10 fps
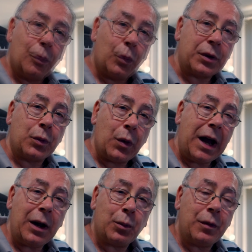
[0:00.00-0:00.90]
which will
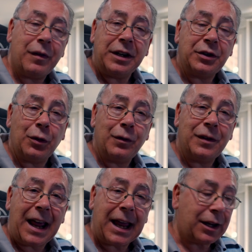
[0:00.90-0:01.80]
help with any sort of
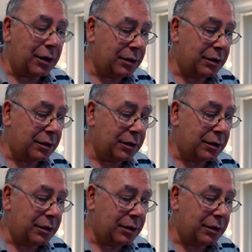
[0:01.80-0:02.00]
lag,